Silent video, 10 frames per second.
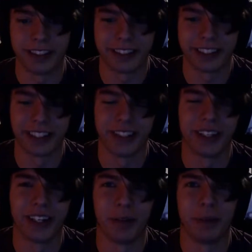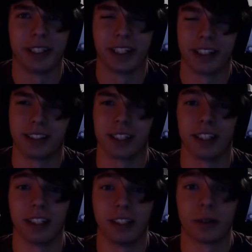So I hope you guys
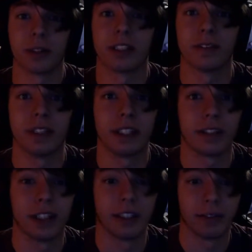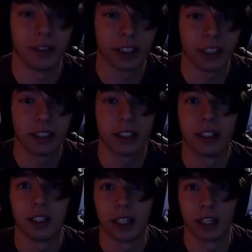enjoyed this video, and if you did,
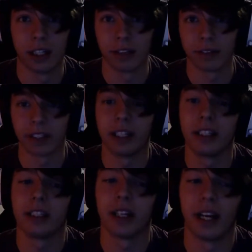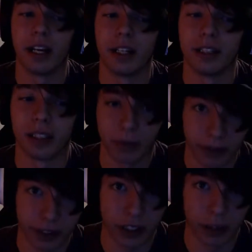leave a like and tell me if
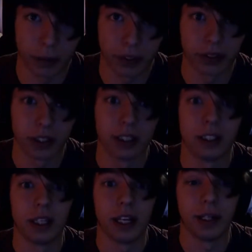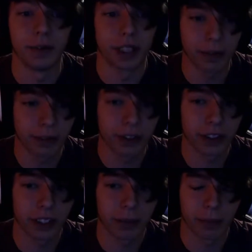this helped you. And if you can't figure
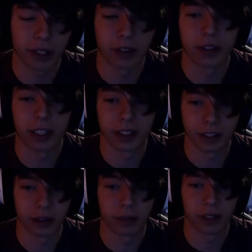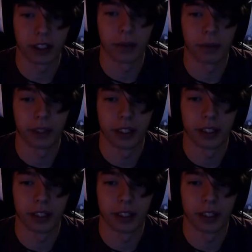something out, I can definitely help you there.